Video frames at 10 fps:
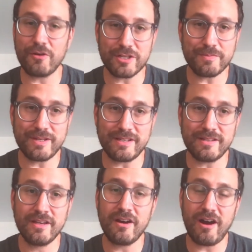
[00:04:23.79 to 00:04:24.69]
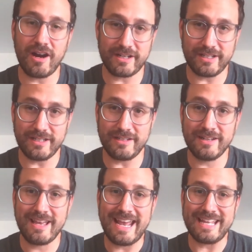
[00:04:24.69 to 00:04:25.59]
the code has been
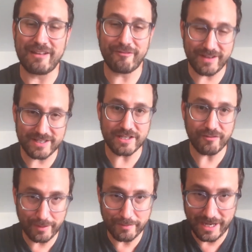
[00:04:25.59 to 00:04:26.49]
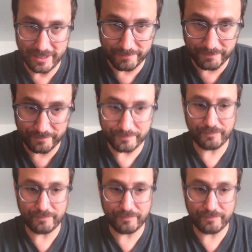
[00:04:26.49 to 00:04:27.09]
audited, and that fixes have been made.